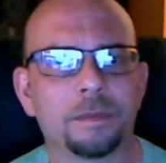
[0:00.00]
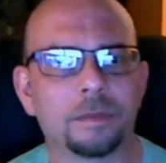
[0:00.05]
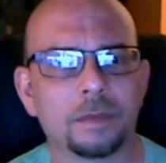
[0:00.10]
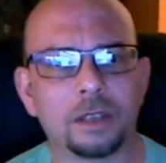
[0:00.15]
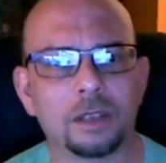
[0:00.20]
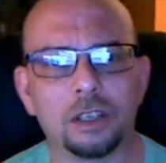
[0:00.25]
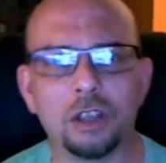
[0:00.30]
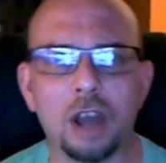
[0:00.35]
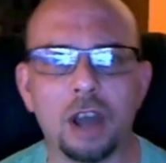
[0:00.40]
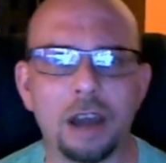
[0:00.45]

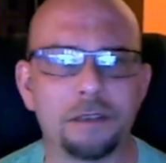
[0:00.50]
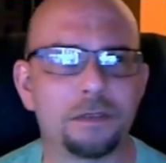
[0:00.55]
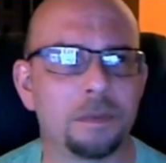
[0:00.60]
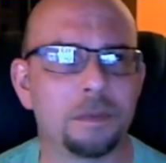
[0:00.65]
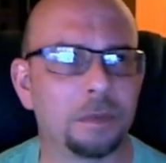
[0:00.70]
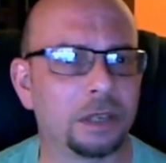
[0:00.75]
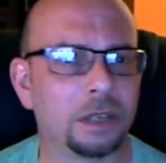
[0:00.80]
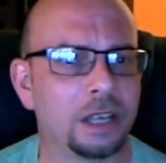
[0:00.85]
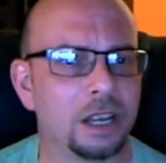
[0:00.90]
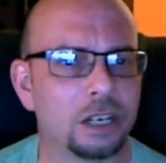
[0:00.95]
not
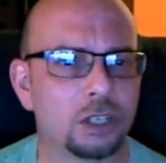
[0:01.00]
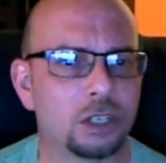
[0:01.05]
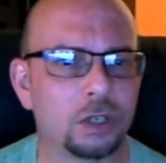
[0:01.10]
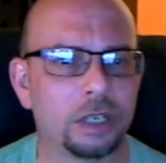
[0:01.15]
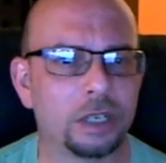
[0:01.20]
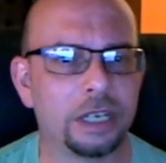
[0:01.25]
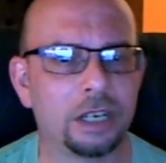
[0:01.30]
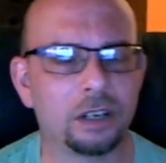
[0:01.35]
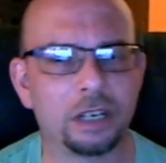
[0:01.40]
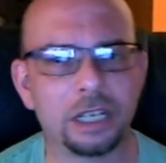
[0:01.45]
from the
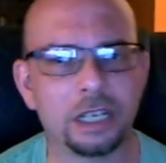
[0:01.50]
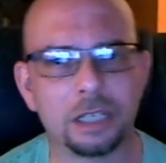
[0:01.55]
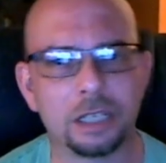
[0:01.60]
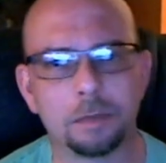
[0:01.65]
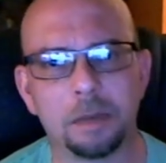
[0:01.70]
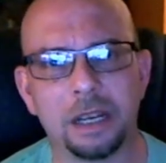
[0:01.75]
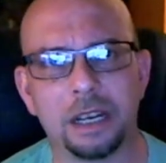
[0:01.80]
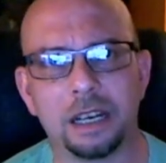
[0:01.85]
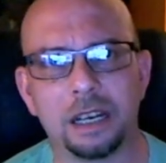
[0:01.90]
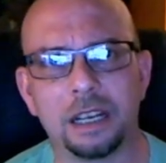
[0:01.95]
country here. He's
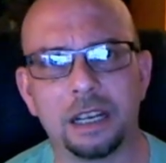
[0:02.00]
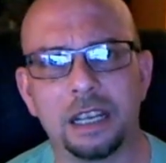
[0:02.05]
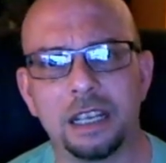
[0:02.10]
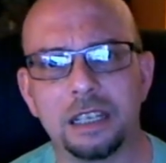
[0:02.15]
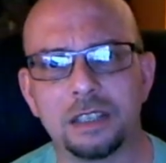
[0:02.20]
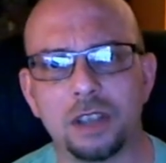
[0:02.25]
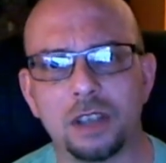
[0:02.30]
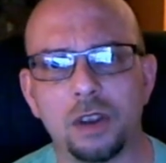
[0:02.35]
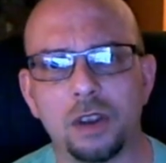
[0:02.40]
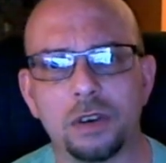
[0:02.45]
been
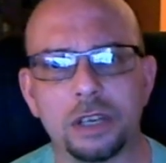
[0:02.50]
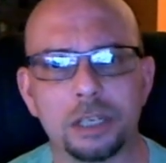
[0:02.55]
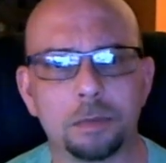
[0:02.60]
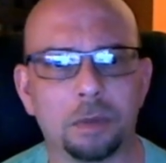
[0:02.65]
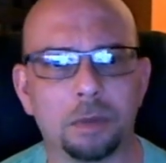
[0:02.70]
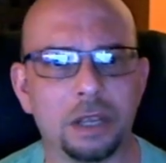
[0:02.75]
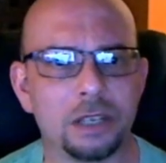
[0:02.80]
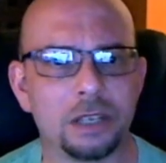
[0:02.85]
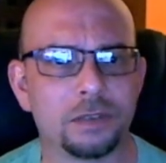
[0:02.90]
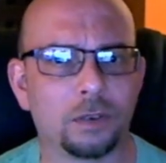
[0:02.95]
he's owned this
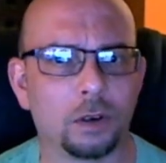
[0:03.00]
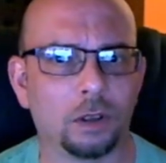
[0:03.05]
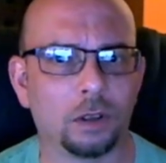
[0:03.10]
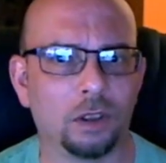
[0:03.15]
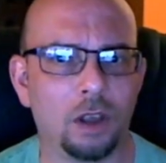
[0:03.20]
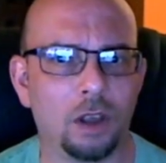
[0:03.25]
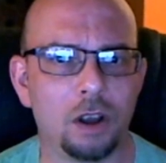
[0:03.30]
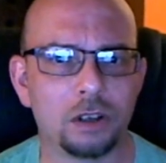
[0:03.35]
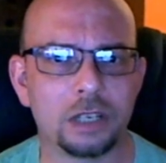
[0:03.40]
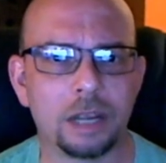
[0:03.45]
place for a
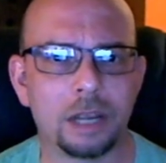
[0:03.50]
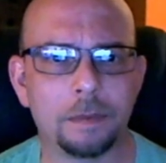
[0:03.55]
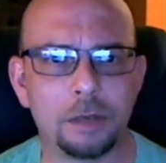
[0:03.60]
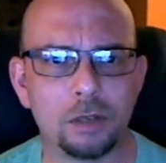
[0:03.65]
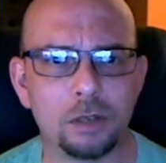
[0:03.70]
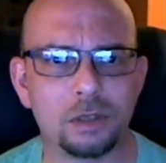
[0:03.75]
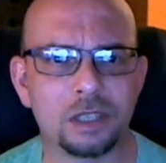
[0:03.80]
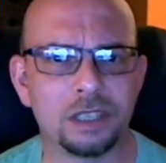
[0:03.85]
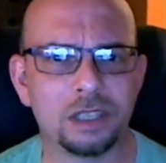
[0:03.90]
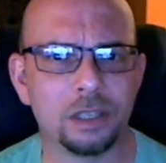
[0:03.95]
long time. He
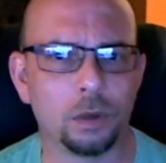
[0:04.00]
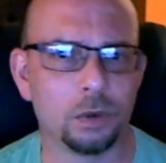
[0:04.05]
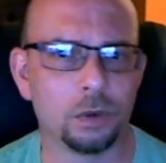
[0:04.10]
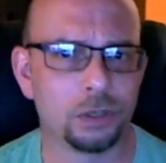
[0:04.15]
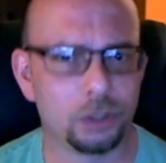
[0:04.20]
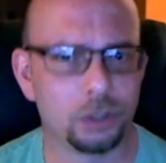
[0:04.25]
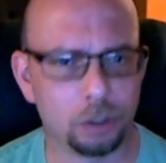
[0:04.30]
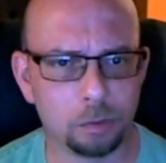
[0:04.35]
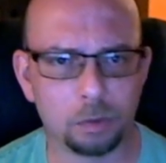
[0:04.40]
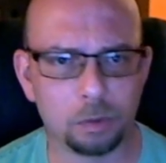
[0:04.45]
used to deal with
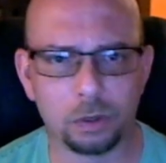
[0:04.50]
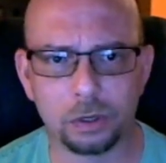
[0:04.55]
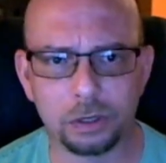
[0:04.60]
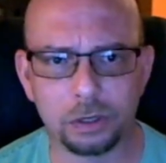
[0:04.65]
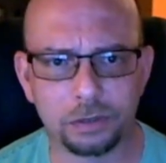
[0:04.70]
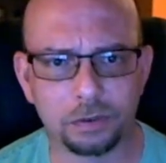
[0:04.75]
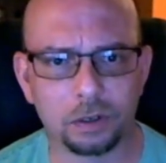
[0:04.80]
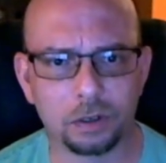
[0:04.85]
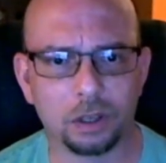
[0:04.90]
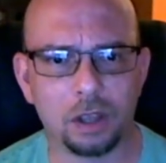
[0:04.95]
Subarus
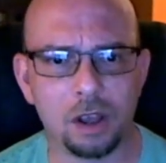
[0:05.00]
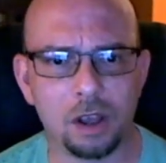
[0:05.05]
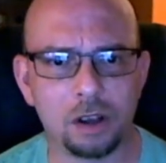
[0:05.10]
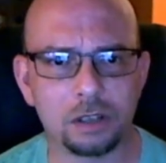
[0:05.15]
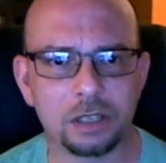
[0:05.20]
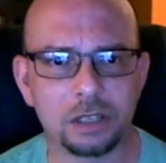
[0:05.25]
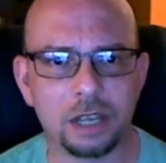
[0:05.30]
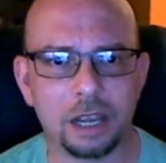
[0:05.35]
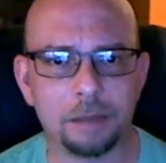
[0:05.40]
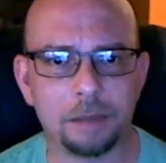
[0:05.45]
for a long
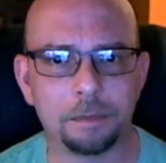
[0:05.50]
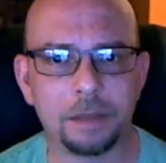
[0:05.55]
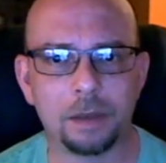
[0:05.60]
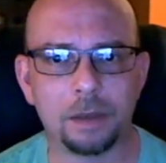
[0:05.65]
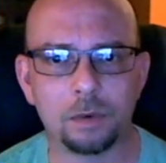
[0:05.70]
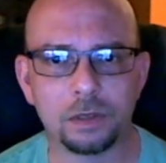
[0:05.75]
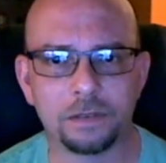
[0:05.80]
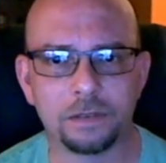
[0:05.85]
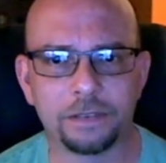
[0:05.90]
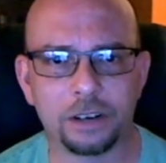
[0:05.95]
time. That
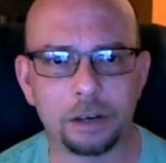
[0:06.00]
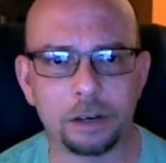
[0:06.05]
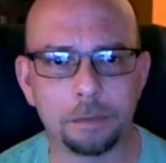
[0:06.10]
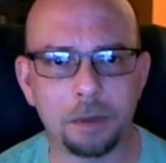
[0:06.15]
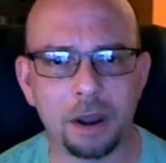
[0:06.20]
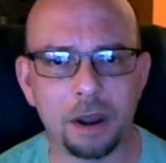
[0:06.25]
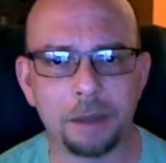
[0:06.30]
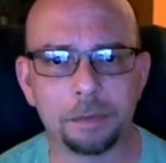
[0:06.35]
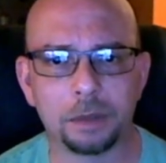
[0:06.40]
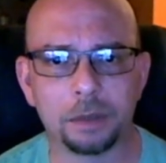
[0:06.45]
was very
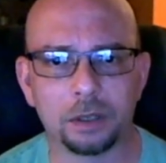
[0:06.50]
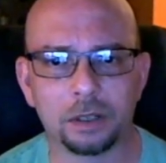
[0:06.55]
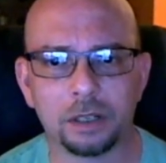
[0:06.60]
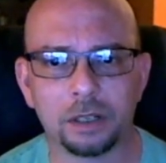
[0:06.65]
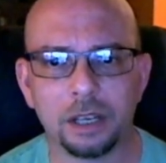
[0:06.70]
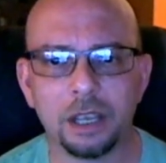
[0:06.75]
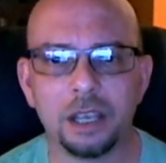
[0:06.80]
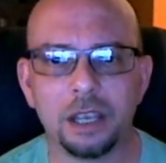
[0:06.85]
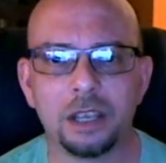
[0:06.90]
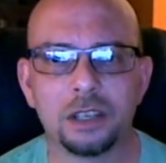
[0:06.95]
popular,
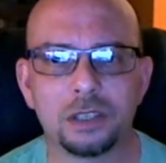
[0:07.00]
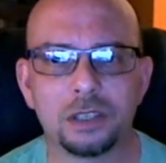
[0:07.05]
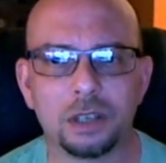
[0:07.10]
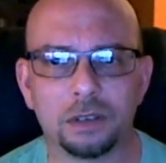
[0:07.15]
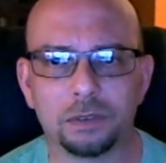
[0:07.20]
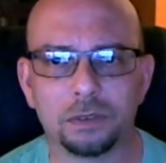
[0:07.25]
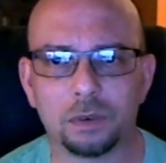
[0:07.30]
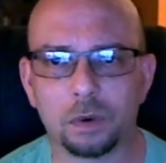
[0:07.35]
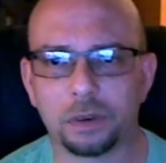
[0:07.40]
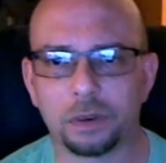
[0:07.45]
so
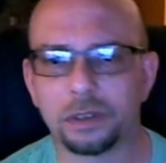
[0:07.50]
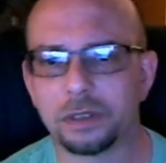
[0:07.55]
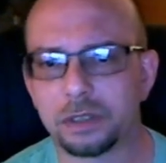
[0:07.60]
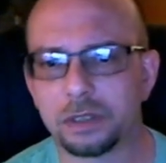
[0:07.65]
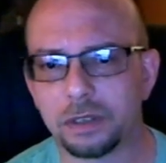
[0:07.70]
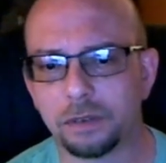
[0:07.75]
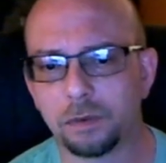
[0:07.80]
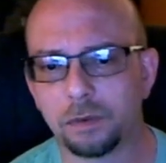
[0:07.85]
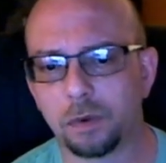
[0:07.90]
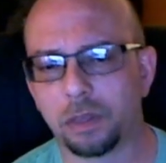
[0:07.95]
forth and
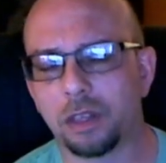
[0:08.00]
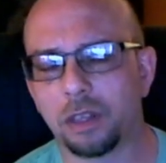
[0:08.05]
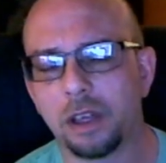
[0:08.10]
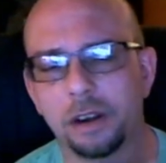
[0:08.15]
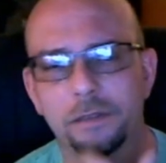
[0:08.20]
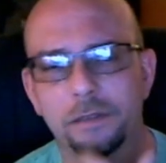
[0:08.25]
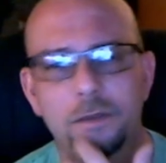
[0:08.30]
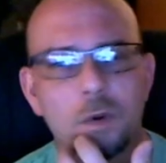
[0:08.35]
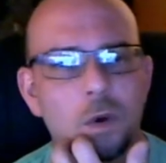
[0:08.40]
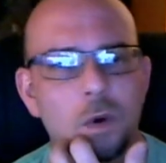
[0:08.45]
so forth. A lot
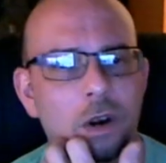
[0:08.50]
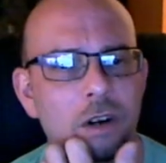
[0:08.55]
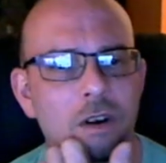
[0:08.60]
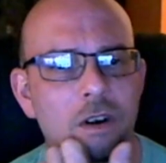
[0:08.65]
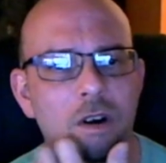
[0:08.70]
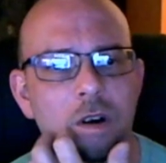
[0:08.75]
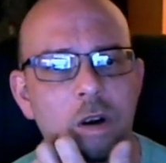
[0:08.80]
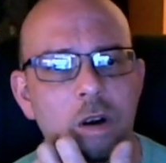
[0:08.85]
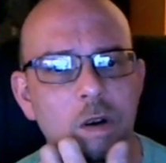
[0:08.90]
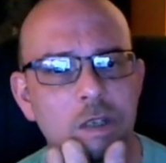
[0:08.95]
of foreign
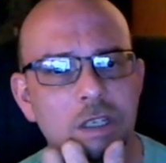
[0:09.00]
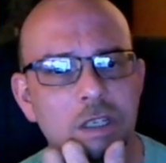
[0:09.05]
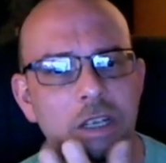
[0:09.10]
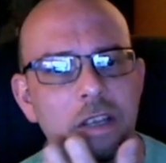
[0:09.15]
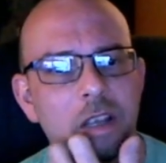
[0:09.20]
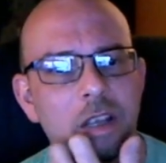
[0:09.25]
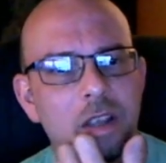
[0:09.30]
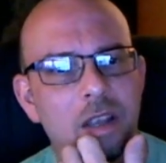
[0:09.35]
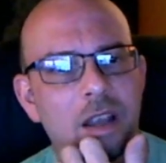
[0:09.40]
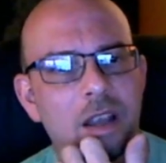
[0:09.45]
cars,
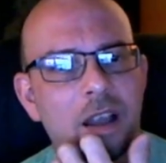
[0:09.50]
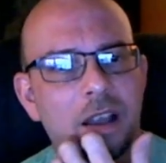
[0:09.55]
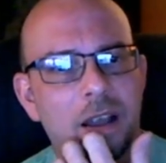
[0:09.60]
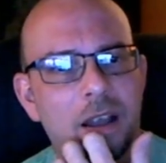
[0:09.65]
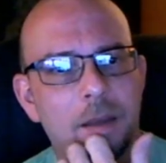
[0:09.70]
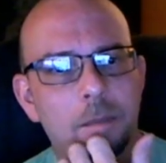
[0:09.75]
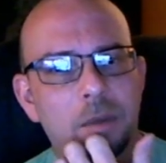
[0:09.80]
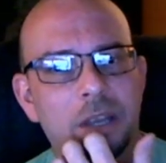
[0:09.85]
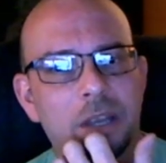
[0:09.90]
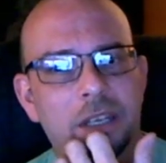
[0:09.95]

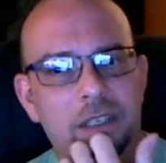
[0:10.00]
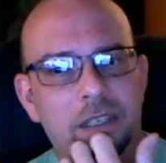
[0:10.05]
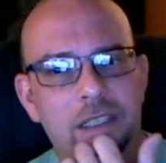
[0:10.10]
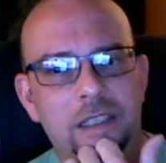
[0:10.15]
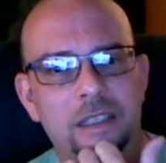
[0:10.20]
uh, but